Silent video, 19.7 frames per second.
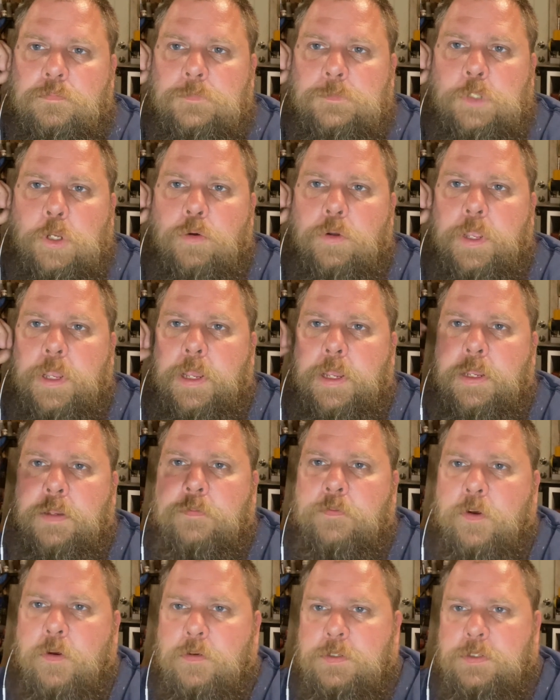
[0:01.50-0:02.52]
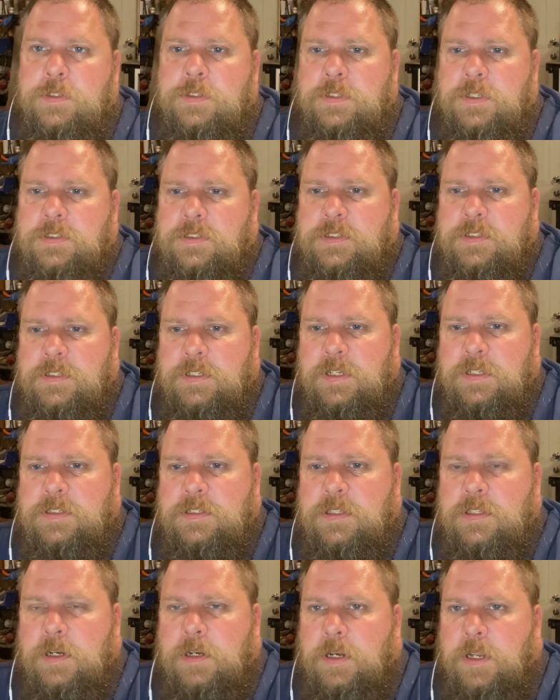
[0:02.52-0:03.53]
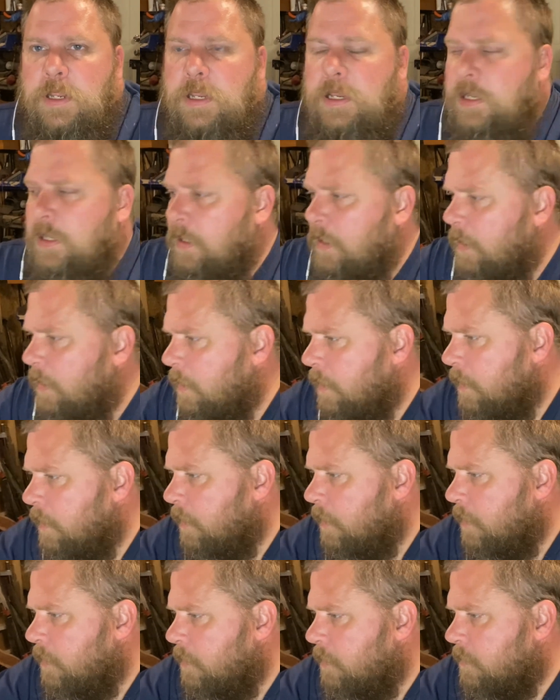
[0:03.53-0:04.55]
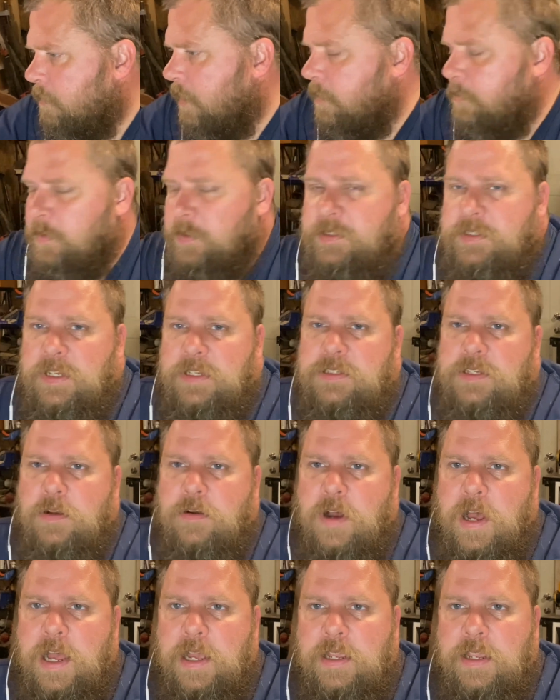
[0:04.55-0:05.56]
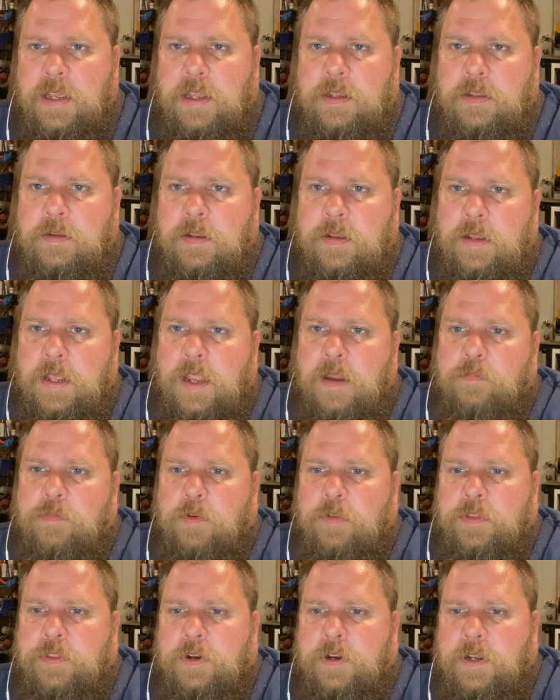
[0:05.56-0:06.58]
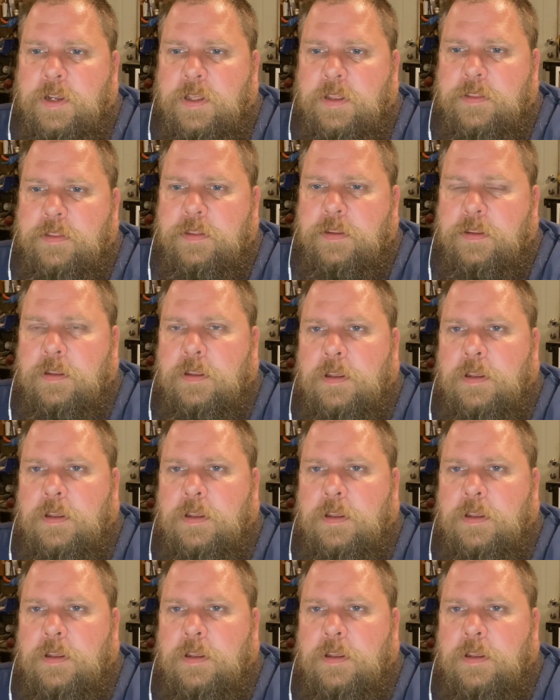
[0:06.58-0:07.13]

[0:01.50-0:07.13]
Okay, folks, it's 6:30, excuse me, 6 o'clock on April 30th,